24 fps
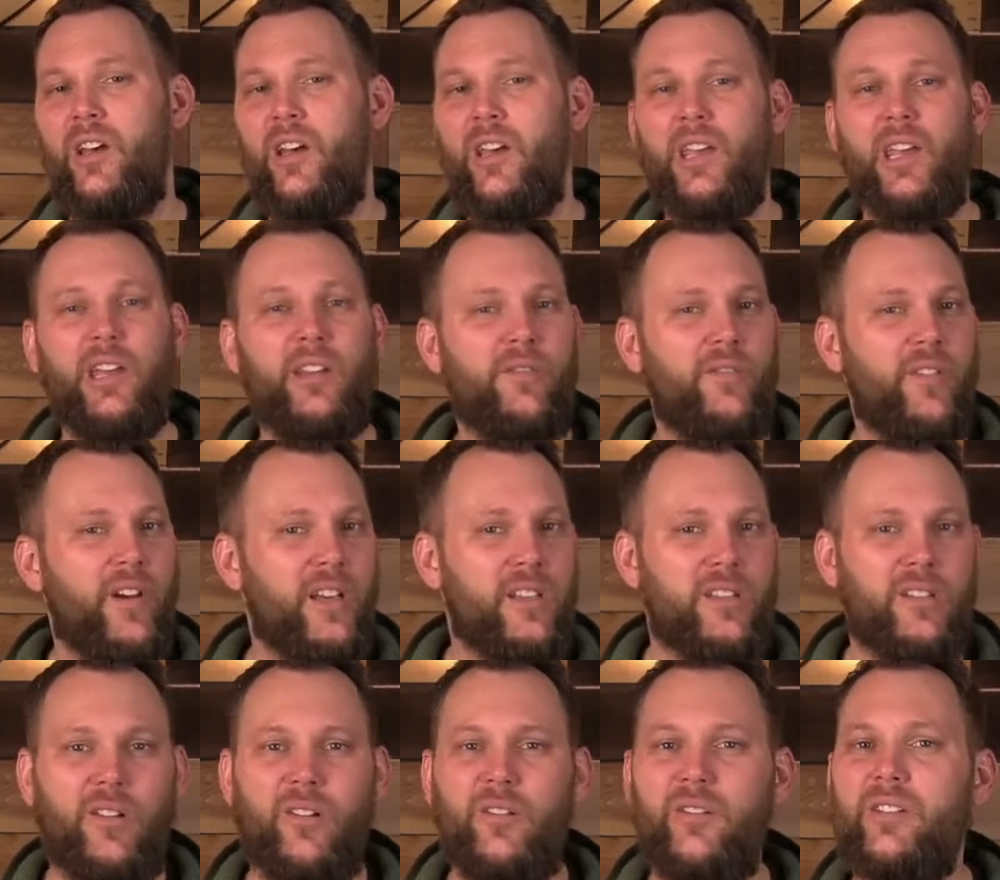
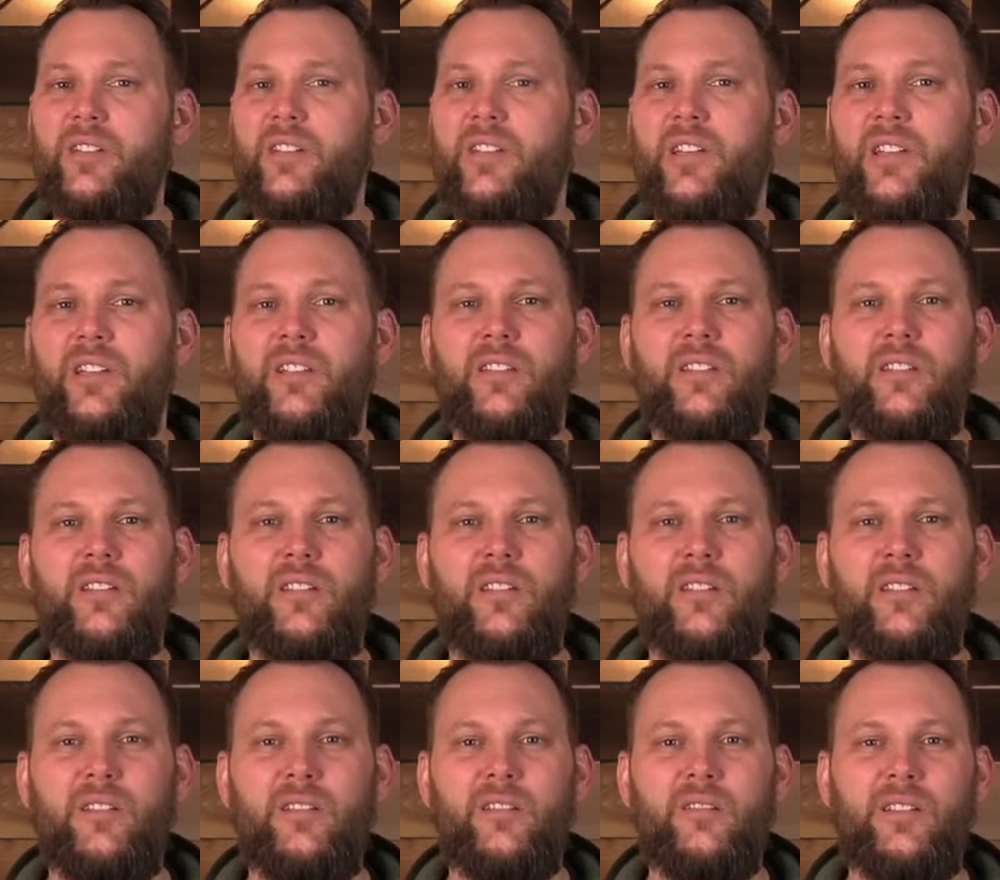confess our sins,
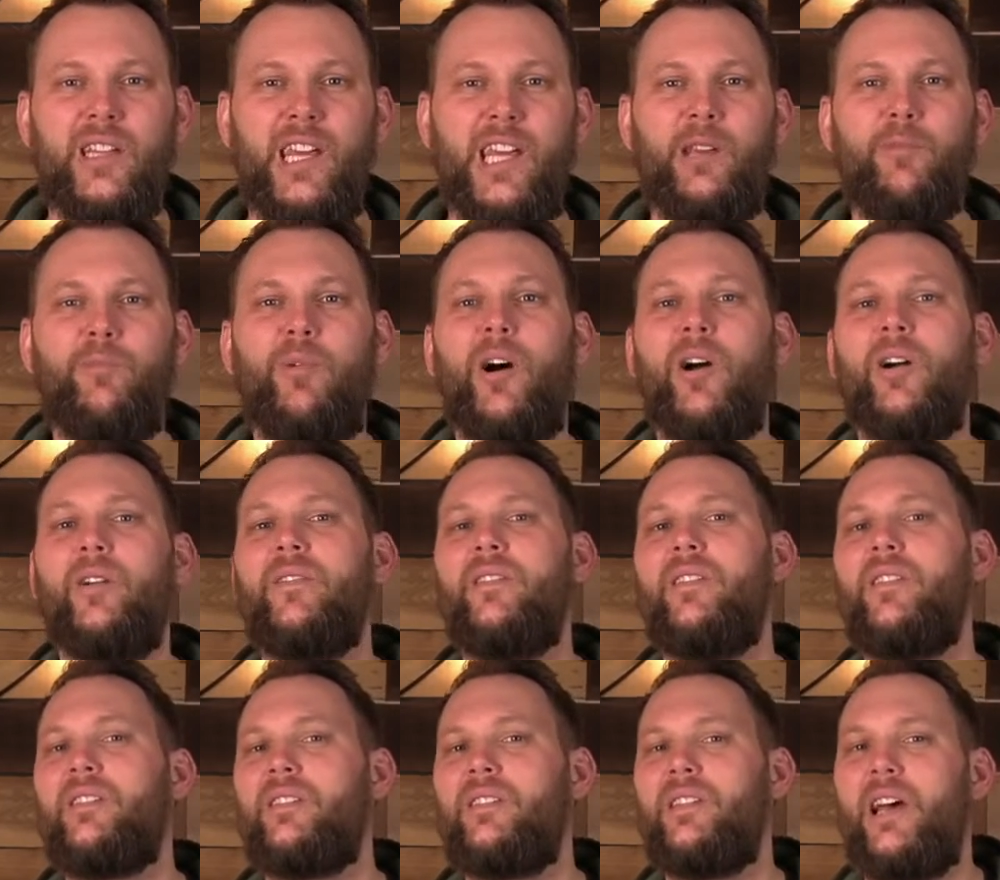take part in
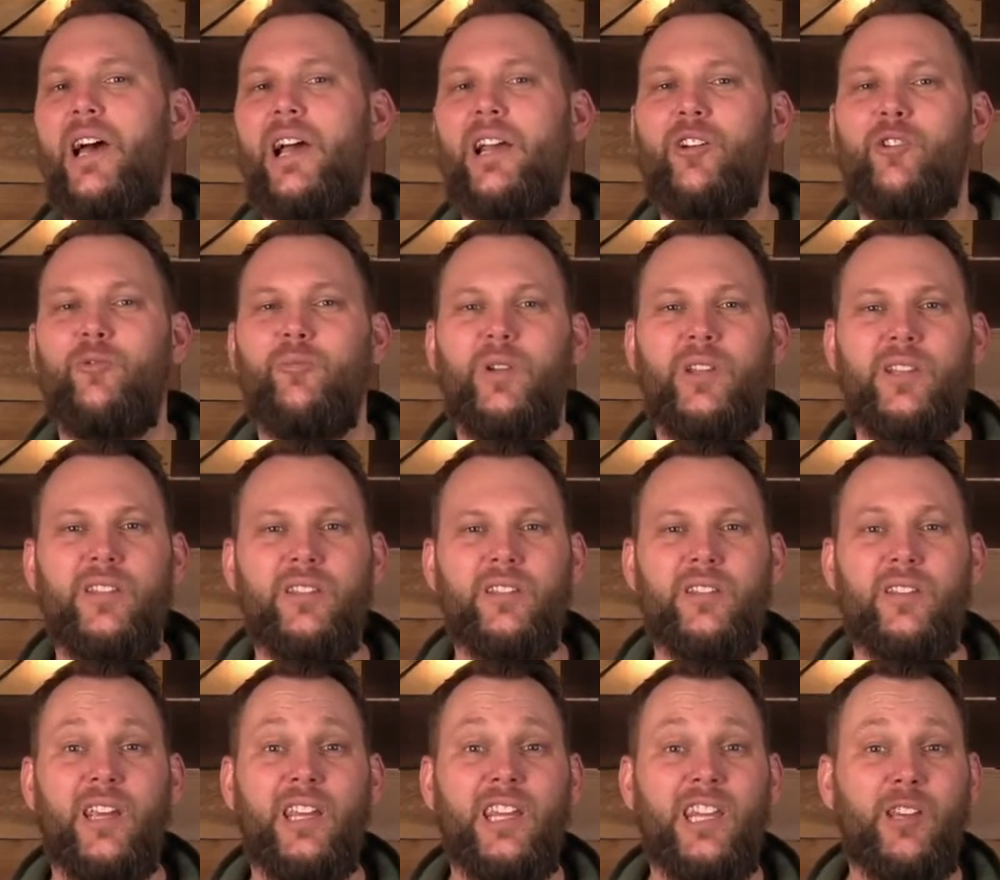the
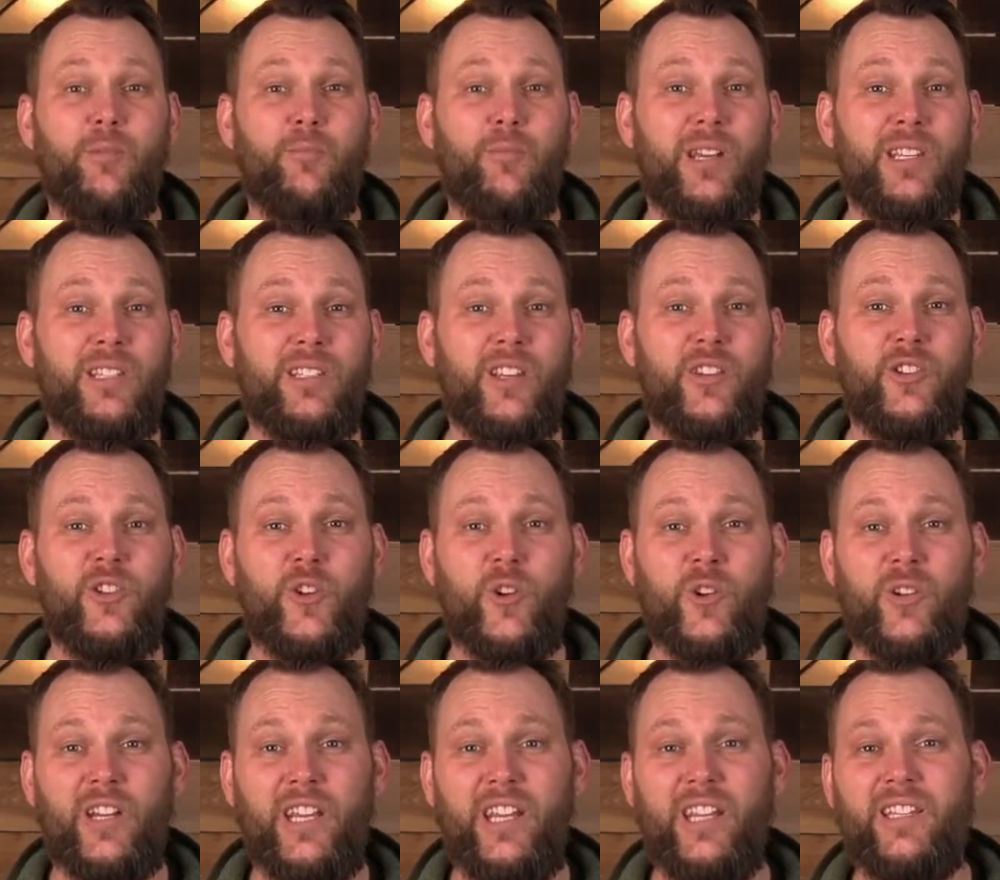sacraments, and commit to
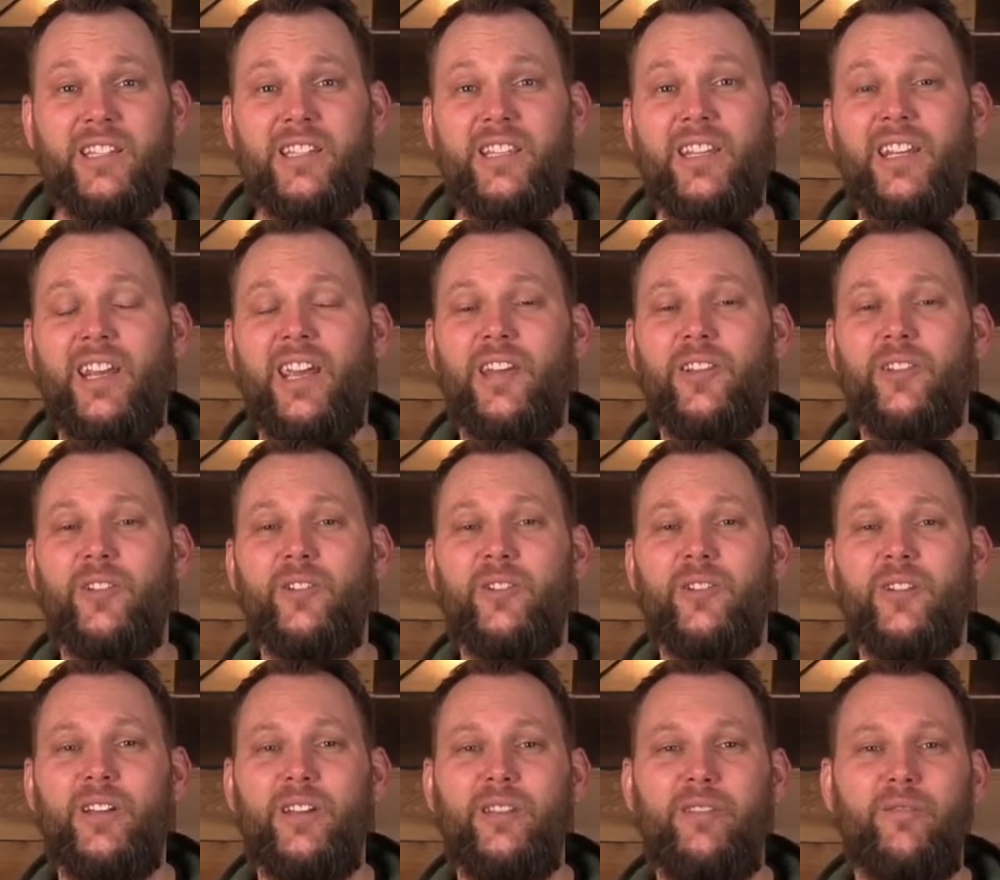journeying
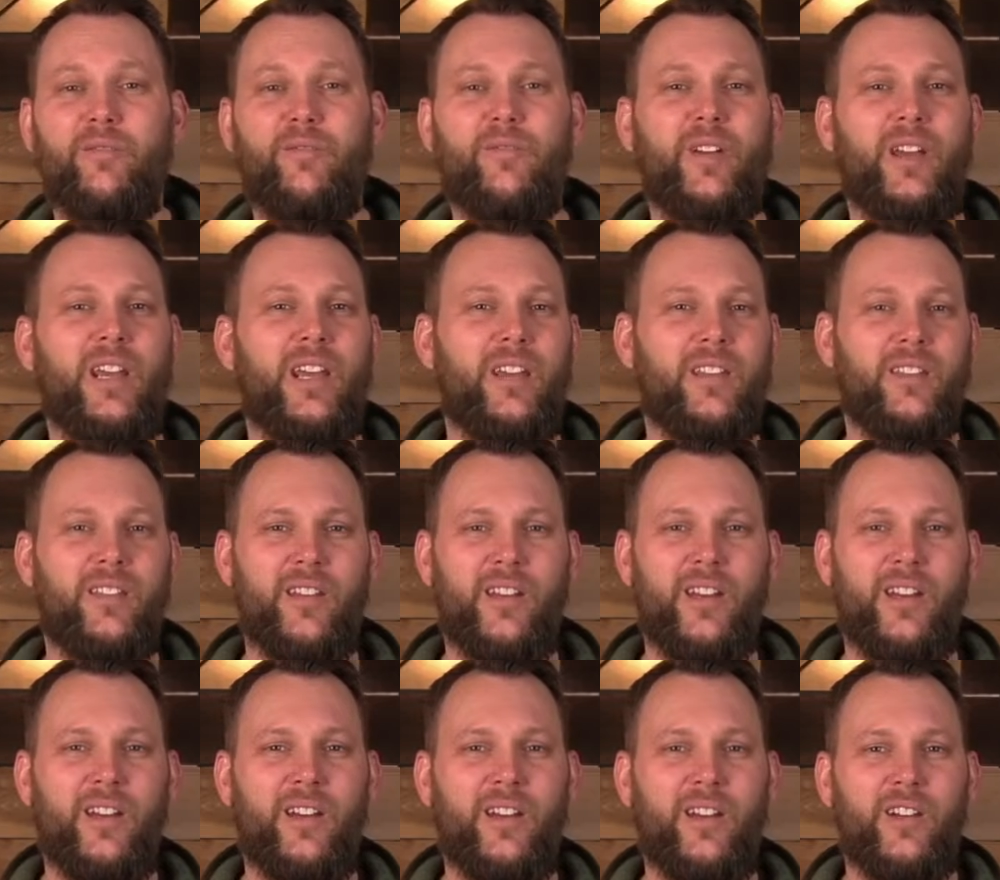together in faith,
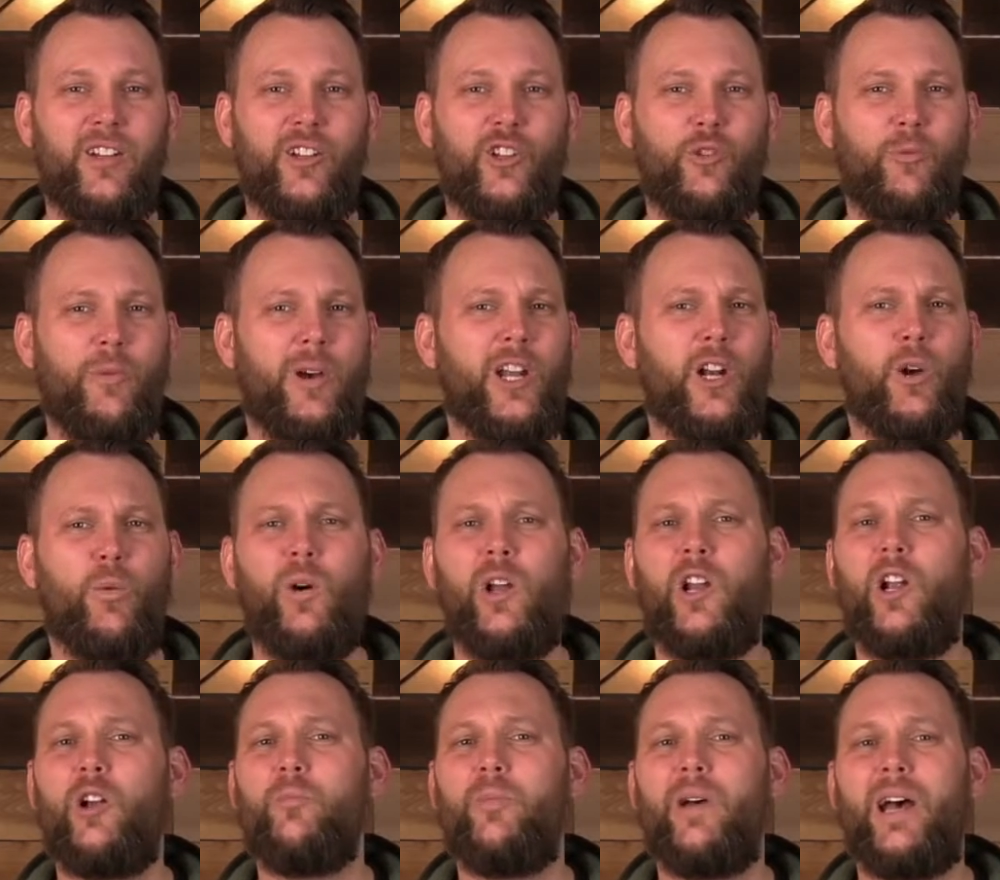no matter what
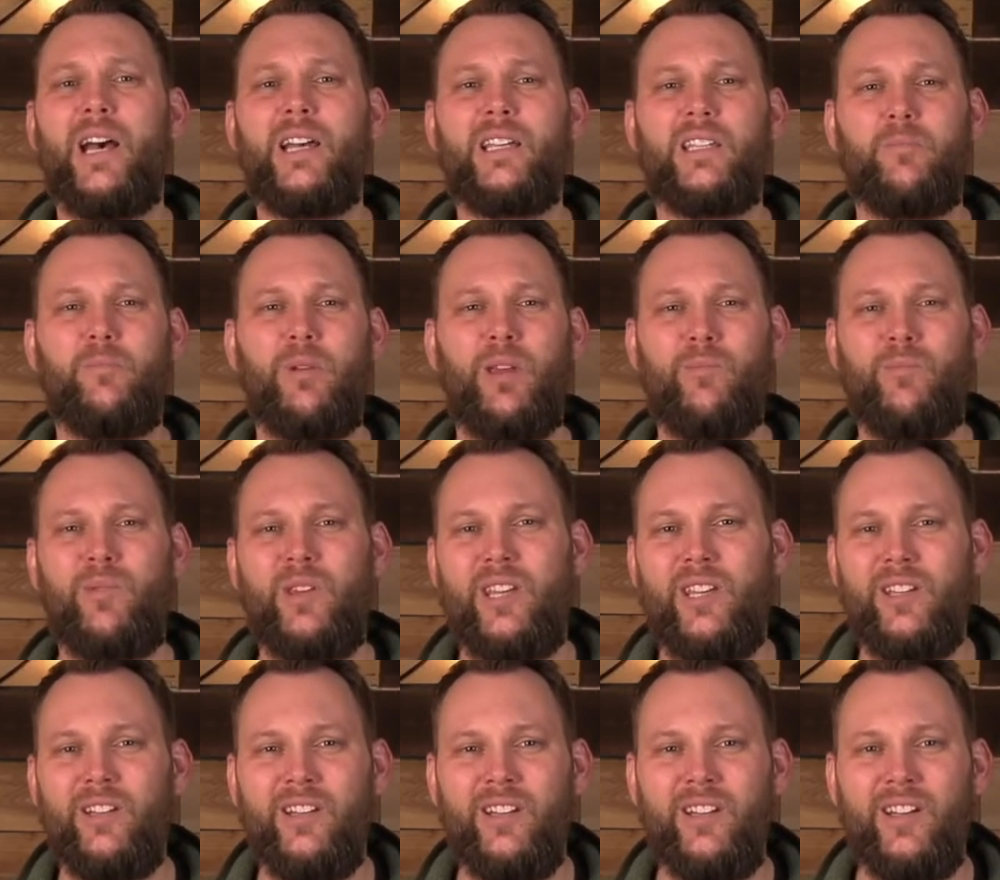our past may be.